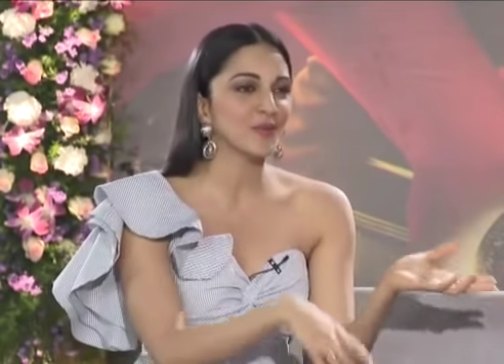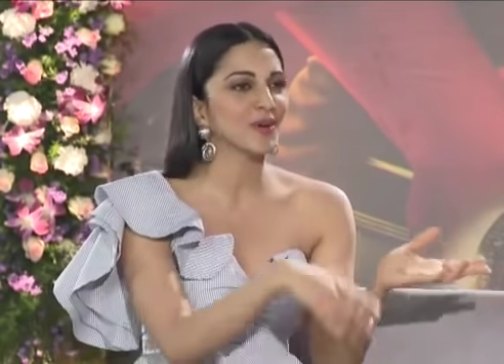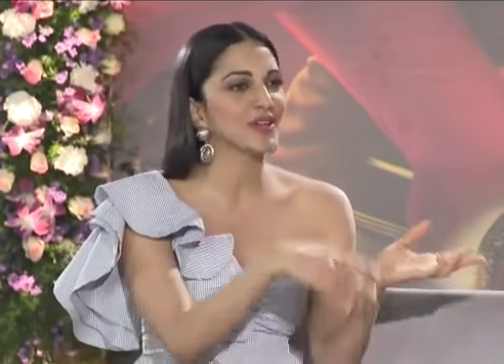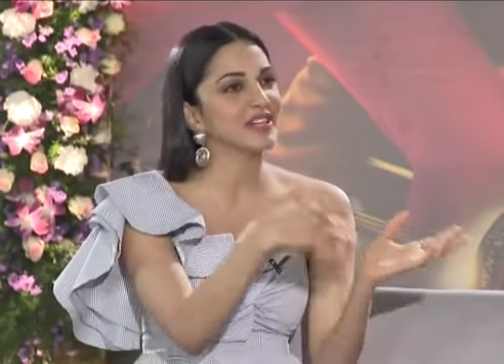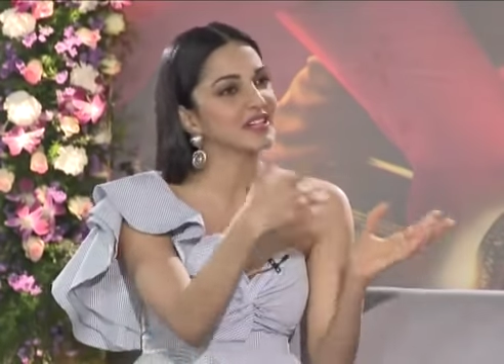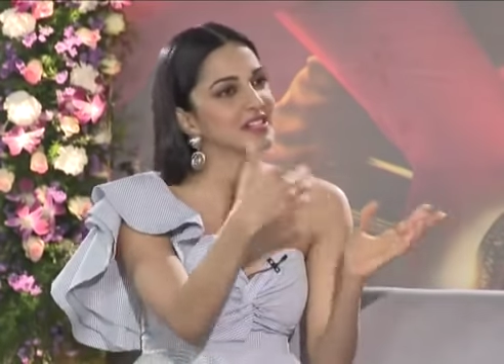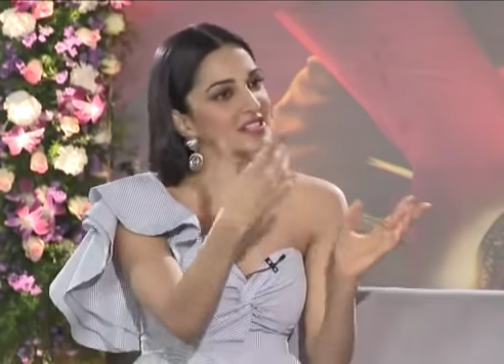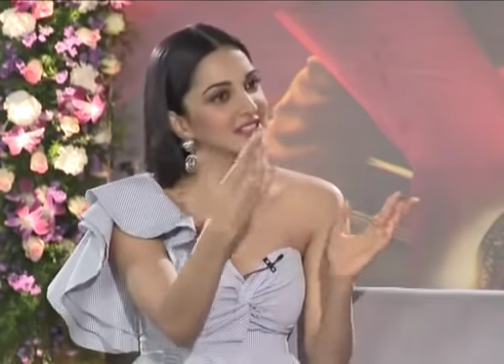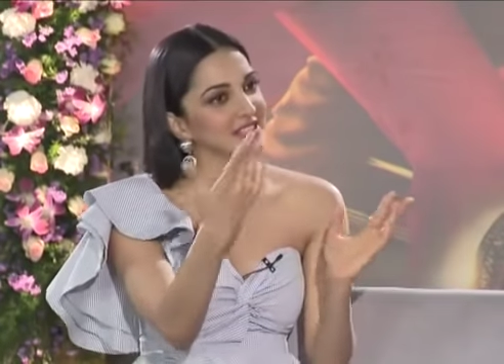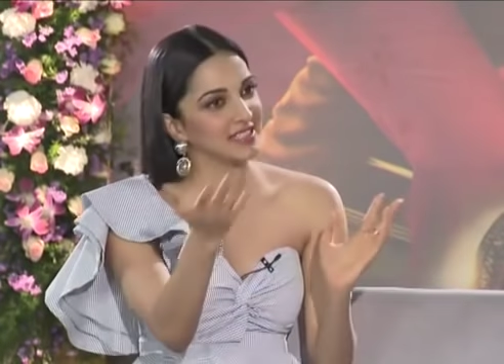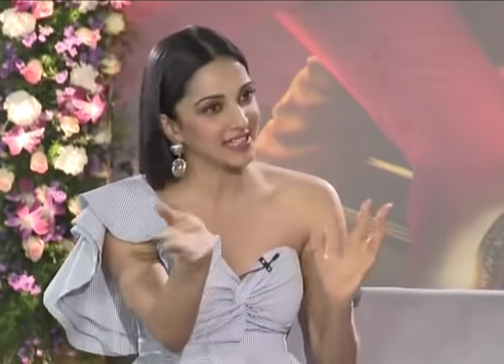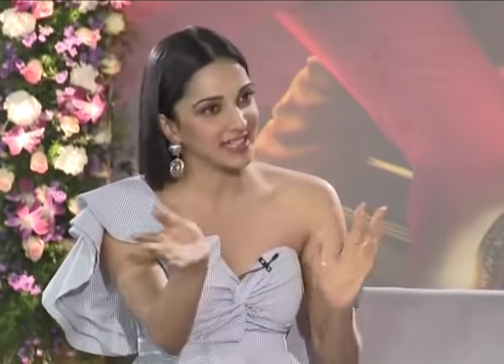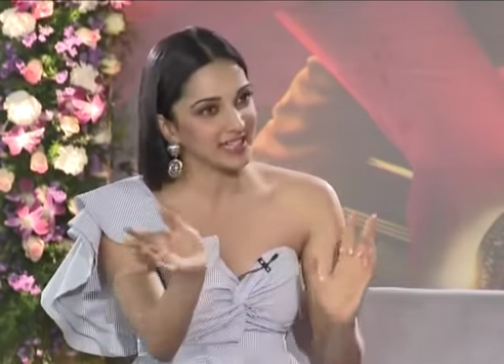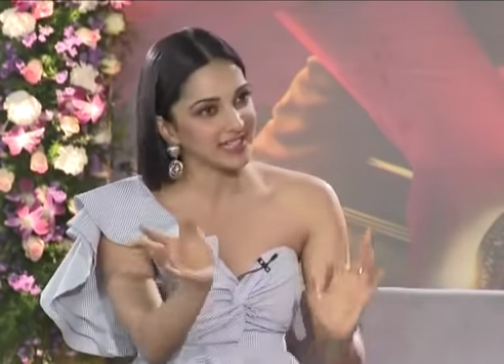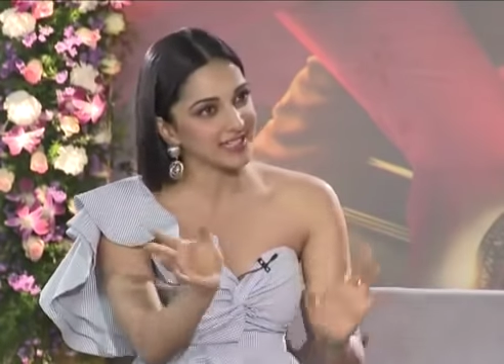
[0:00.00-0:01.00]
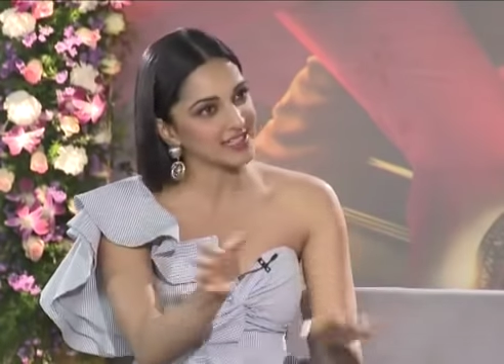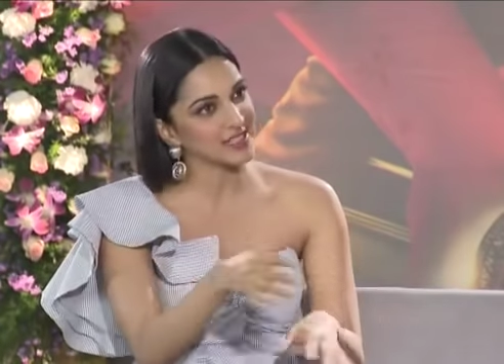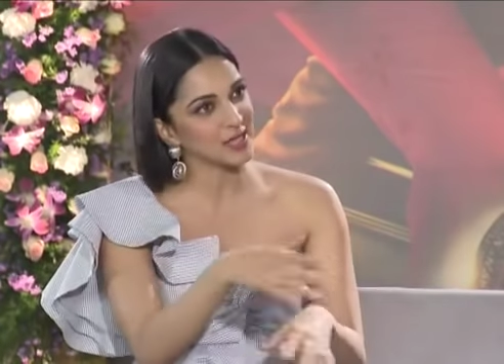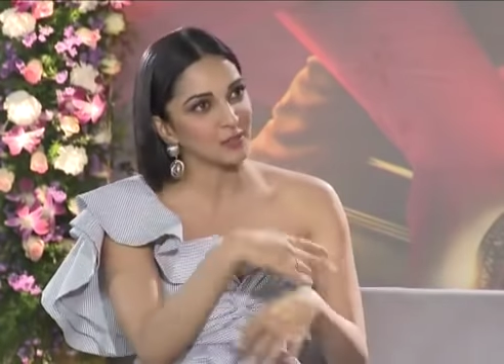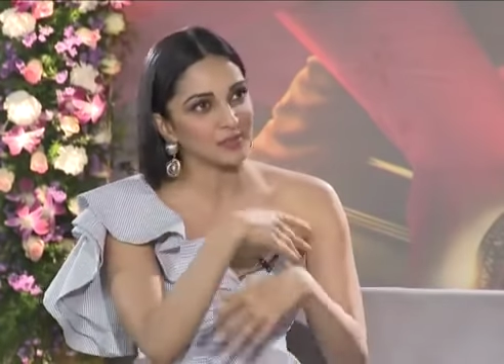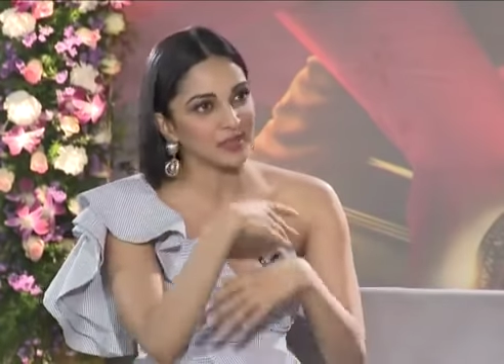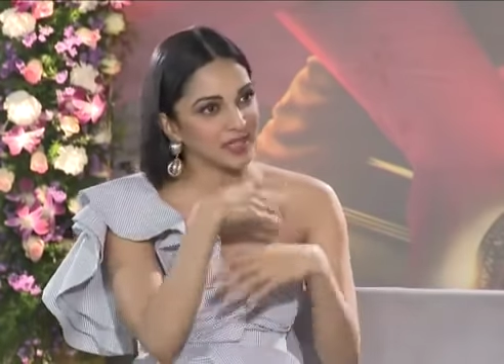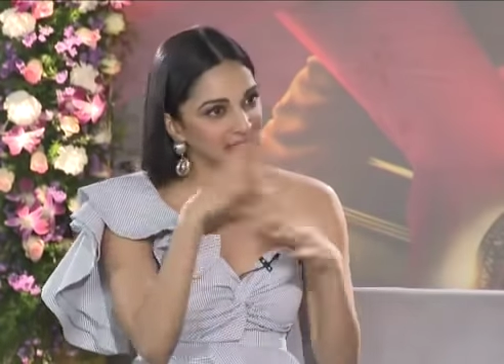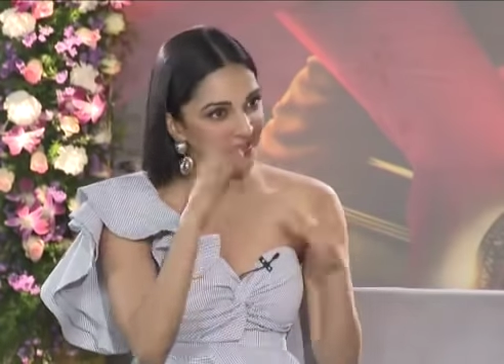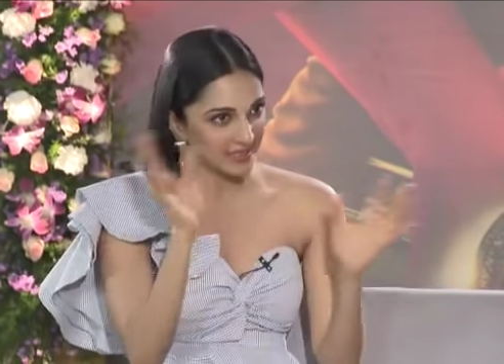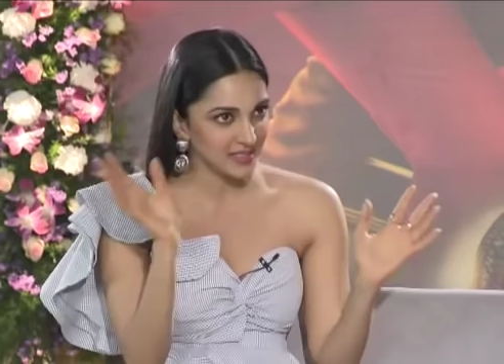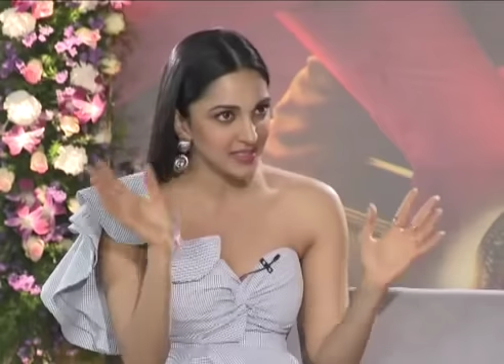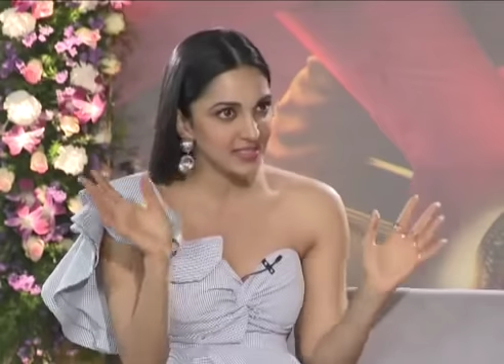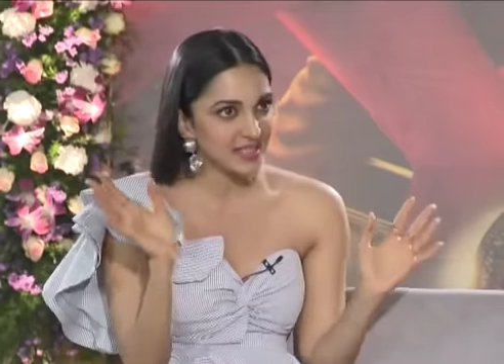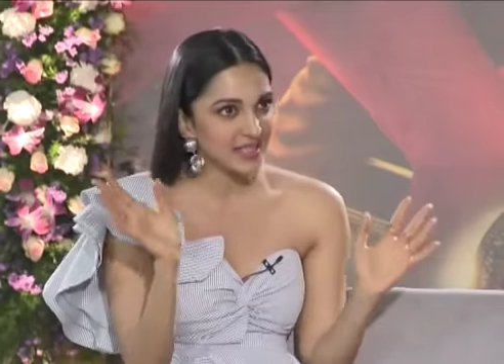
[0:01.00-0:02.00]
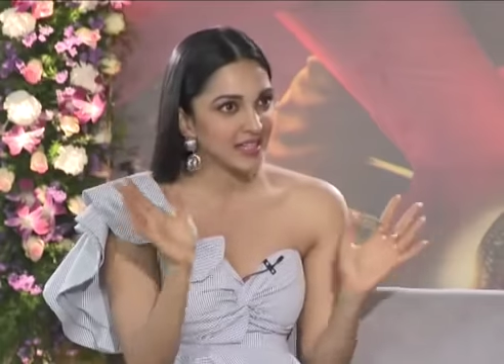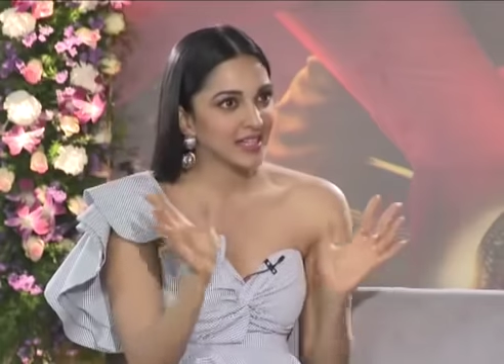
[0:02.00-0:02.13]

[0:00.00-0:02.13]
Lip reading: and what he does in the take is something else.